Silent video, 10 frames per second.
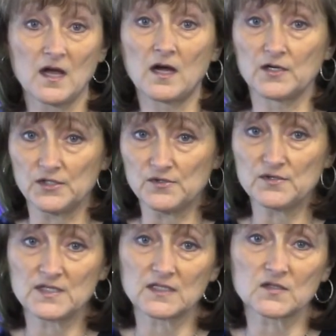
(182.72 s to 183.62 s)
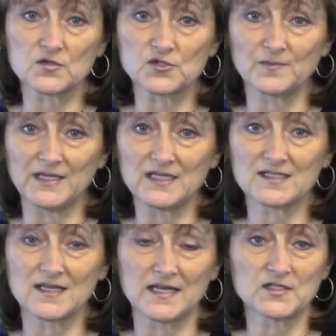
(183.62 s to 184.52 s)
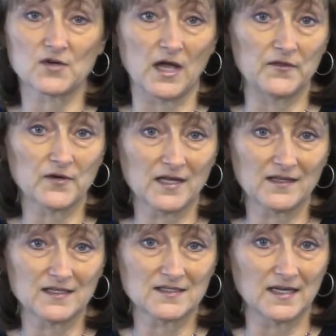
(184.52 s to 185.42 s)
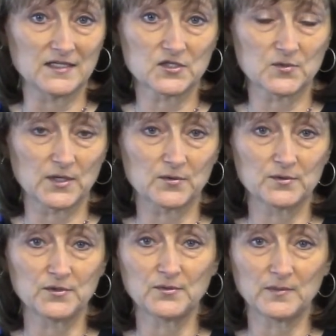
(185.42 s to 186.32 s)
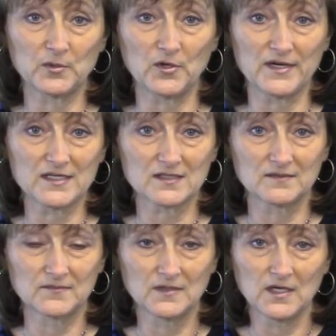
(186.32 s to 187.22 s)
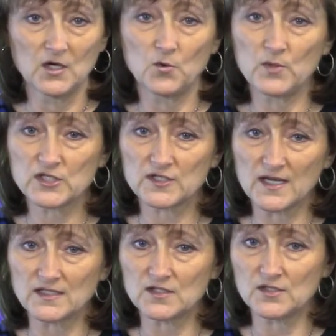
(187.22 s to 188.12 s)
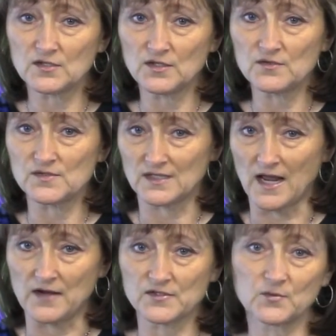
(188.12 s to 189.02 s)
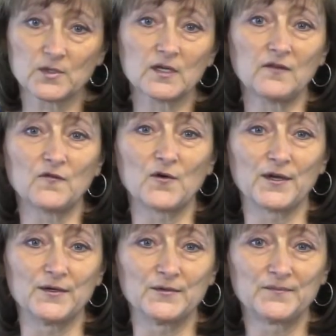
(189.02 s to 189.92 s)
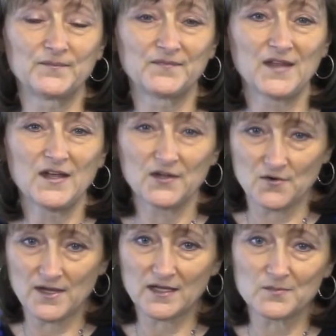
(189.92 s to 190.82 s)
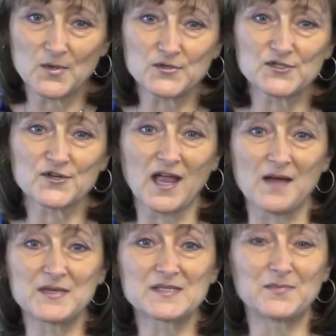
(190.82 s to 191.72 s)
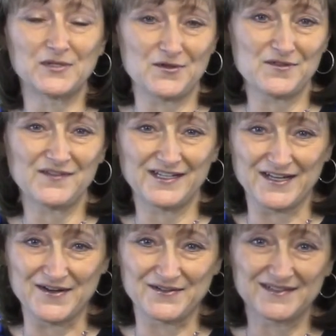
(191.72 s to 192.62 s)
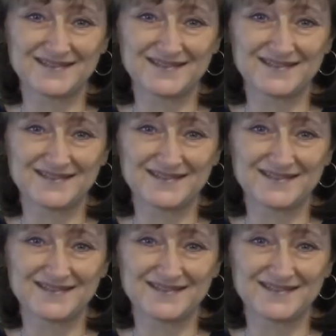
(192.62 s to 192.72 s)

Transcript: Are you using social media sites or other online sites to recruit new employees? Which sites do you use and how's it working for you? Go ahead and post your comments below the video.